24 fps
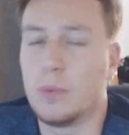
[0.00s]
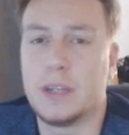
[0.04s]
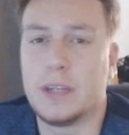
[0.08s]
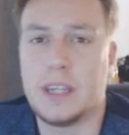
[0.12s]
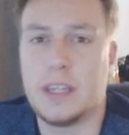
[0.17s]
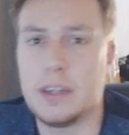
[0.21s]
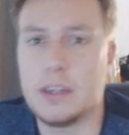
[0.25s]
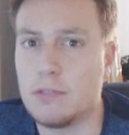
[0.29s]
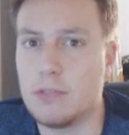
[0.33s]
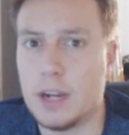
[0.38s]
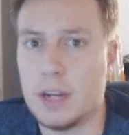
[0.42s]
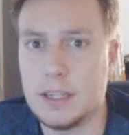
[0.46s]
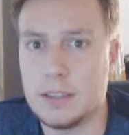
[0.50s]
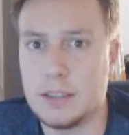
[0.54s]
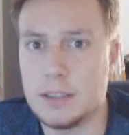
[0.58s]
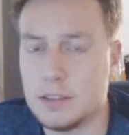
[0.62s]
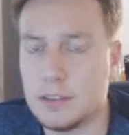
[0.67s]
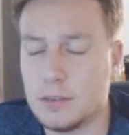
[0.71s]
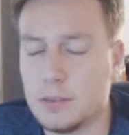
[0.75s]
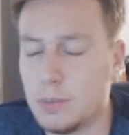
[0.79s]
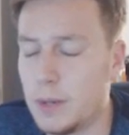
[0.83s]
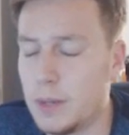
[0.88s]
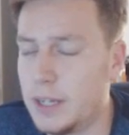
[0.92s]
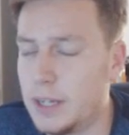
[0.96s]
We didn't raise
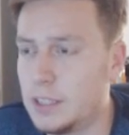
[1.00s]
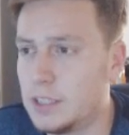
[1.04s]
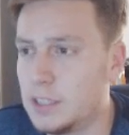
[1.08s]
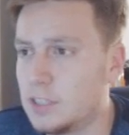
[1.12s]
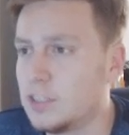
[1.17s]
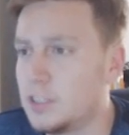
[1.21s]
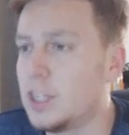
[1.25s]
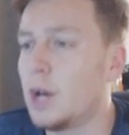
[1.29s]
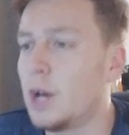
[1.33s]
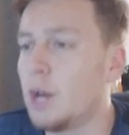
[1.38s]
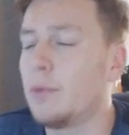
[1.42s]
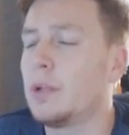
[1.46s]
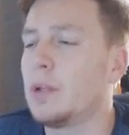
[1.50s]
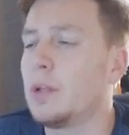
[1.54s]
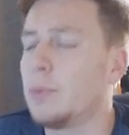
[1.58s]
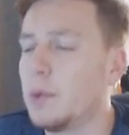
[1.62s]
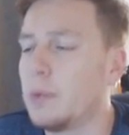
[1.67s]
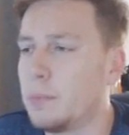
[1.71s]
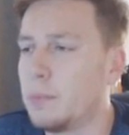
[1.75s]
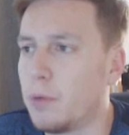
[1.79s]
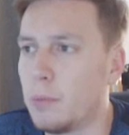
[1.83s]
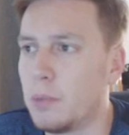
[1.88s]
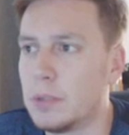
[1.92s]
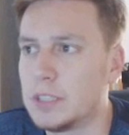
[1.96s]
his wages, knowing that
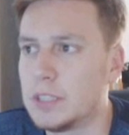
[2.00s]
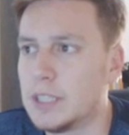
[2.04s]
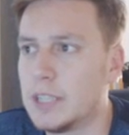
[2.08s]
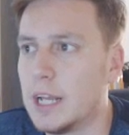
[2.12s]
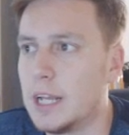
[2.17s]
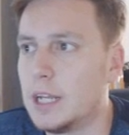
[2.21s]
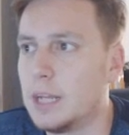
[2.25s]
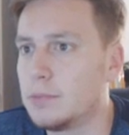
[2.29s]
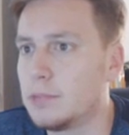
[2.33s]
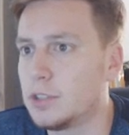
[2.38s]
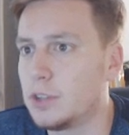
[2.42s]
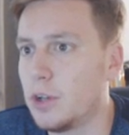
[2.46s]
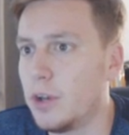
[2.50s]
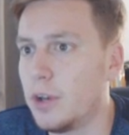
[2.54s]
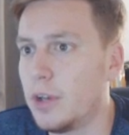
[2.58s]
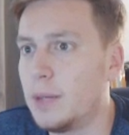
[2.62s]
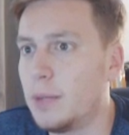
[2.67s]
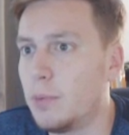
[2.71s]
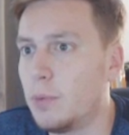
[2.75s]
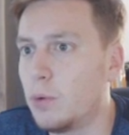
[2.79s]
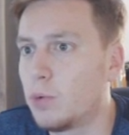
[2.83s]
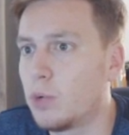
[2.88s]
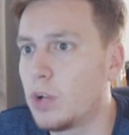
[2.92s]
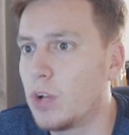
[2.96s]
we'd probably sell him. So
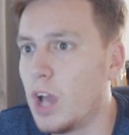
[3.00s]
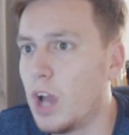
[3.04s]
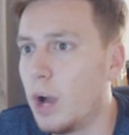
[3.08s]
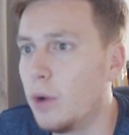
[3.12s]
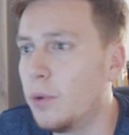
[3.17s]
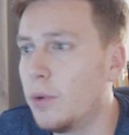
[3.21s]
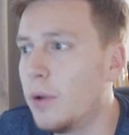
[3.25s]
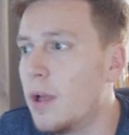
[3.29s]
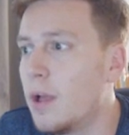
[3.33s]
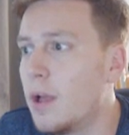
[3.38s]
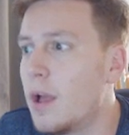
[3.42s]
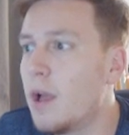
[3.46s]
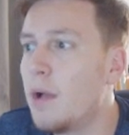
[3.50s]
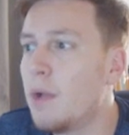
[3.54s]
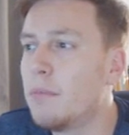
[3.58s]
he will go.